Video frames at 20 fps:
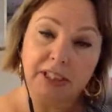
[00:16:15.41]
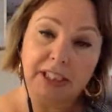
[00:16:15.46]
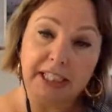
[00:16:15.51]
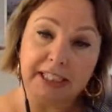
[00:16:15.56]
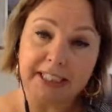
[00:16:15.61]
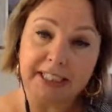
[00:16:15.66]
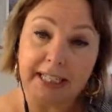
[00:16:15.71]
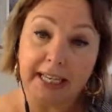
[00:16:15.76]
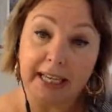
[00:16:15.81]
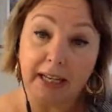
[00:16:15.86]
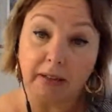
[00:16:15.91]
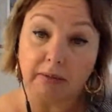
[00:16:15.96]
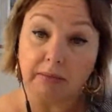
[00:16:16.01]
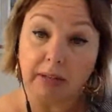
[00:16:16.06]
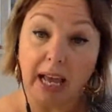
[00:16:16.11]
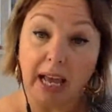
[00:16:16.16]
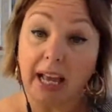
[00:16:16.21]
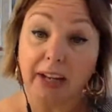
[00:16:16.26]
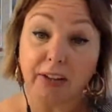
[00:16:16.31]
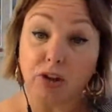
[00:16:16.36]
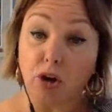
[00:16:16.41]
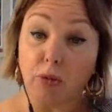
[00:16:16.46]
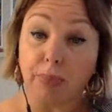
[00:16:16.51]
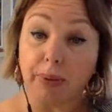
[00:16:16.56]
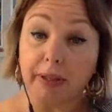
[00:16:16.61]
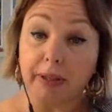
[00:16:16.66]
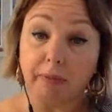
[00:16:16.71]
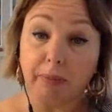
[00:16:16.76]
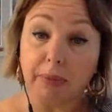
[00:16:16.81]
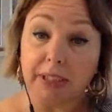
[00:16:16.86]
jetting out hard
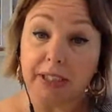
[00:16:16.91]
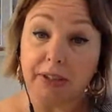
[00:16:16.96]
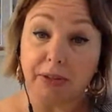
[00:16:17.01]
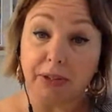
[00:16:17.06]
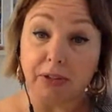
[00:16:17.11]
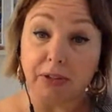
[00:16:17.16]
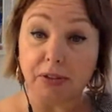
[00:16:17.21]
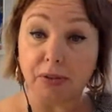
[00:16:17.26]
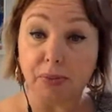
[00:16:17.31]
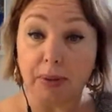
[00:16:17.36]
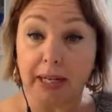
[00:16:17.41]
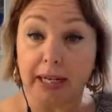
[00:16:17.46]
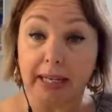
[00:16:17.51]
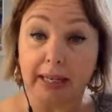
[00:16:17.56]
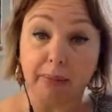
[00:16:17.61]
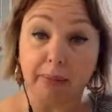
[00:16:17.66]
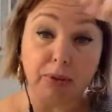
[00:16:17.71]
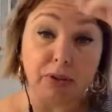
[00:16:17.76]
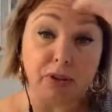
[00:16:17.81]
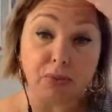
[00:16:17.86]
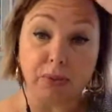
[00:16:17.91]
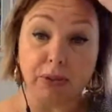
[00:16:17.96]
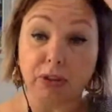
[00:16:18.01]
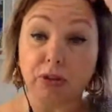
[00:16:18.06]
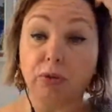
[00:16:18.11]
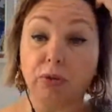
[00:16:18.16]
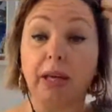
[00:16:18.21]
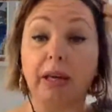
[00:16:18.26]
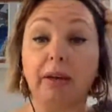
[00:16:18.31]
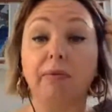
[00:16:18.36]
copy of material as well, because we
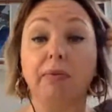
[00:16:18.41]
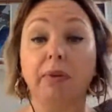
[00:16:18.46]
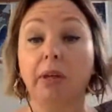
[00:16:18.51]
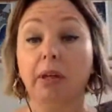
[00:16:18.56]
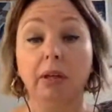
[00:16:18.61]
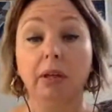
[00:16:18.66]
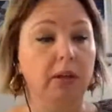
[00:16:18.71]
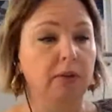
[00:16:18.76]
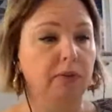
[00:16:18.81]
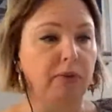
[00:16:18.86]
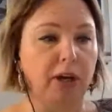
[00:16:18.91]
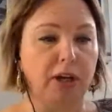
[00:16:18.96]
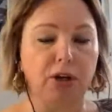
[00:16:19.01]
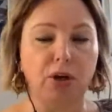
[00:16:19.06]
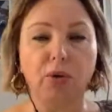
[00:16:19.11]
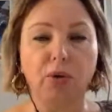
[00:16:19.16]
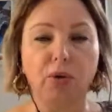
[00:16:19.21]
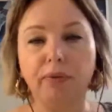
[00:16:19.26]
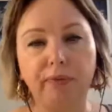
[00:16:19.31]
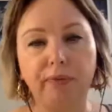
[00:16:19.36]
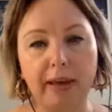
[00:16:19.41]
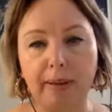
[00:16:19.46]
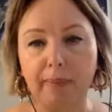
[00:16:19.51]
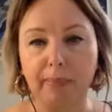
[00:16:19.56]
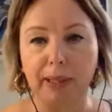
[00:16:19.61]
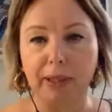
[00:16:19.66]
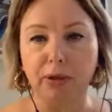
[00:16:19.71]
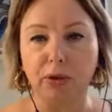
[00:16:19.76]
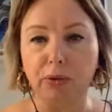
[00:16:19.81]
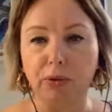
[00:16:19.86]
do have whānau and
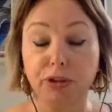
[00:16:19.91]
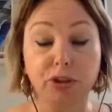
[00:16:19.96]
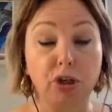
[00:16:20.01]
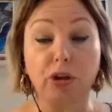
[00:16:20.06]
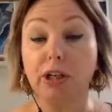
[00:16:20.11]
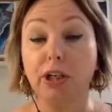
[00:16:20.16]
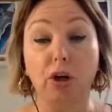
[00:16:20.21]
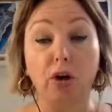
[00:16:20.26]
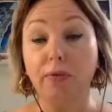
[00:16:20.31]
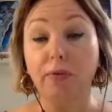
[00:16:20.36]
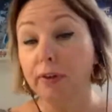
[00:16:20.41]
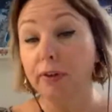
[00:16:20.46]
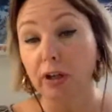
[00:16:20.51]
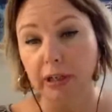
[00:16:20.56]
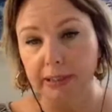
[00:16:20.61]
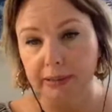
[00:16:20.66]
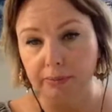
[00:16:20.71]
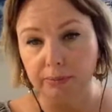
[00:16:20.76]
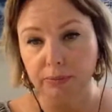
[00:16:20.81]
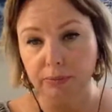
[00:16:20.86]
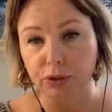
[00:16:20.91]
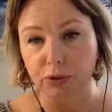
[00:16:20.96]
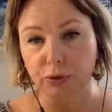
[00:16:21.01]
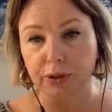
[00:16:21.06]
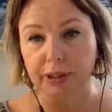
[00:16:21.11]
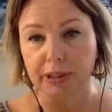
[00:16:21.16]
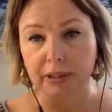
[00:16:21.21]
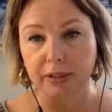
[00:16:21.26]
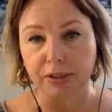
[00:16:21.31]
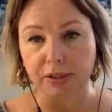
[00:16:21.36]
family who are totally offline
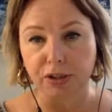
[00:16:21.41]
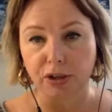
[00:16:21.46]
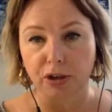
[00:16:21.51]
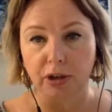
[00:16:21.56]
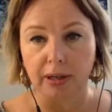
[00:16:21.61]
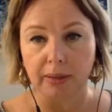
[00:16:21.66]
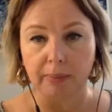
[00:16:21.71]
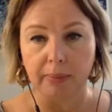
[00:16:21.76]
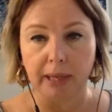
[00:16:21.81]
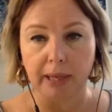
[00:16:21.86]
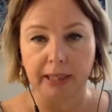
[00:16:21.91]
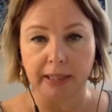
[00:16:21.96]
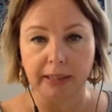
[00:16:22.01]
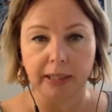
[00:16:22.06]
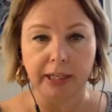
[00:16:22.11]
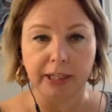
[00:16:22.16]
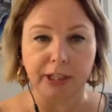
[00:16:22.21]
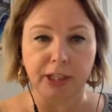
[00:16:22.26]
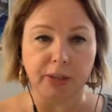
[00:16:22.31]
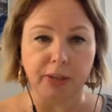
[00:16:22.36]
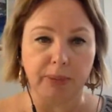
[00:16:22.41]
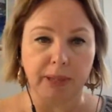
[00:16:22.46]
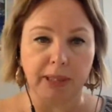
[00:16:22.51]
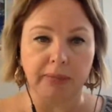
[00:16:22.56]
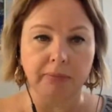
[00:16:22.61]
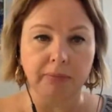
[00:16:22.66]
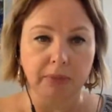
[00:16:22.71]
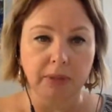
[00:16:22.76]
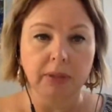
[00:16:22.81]
during this time and are going to be